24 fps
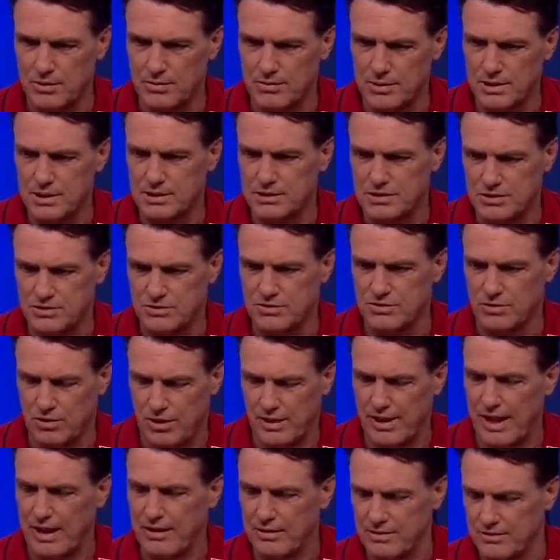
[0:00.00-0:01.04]
I mean, he's sort
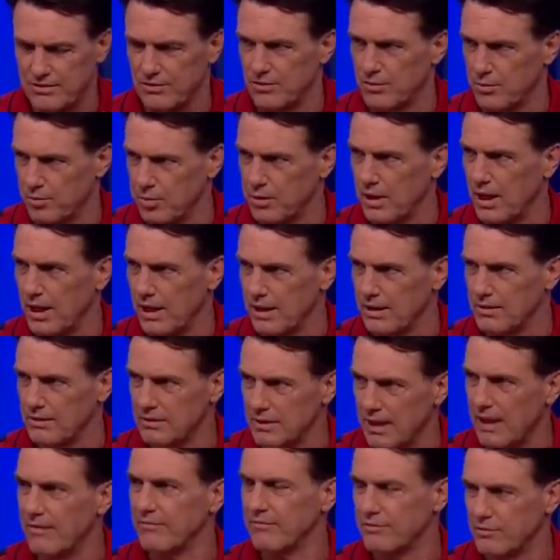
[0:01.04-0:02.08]
of that sort of player you
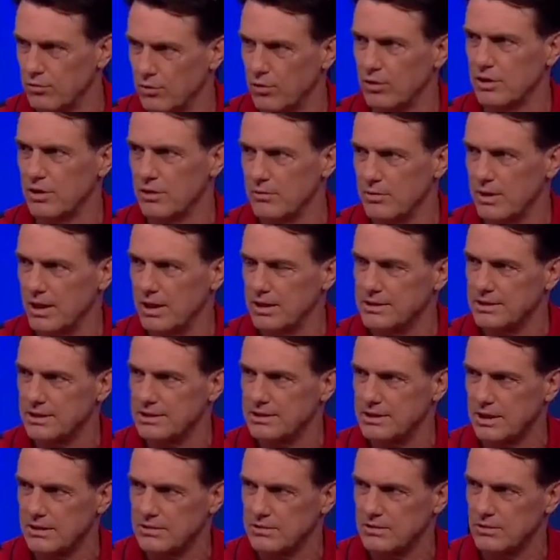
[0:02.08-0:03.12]
love talking about because
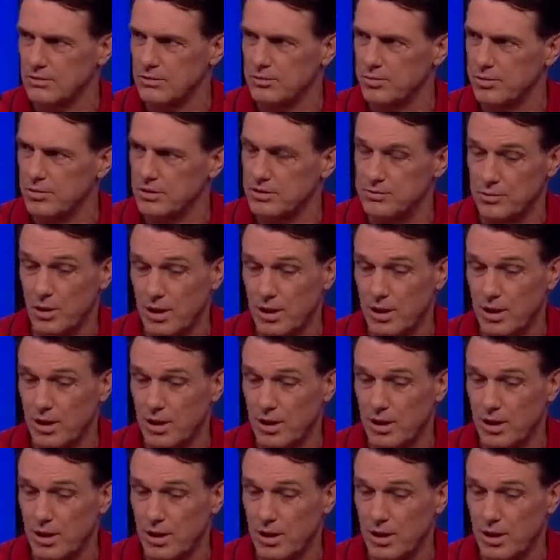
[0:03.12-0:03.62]
he's such a good person.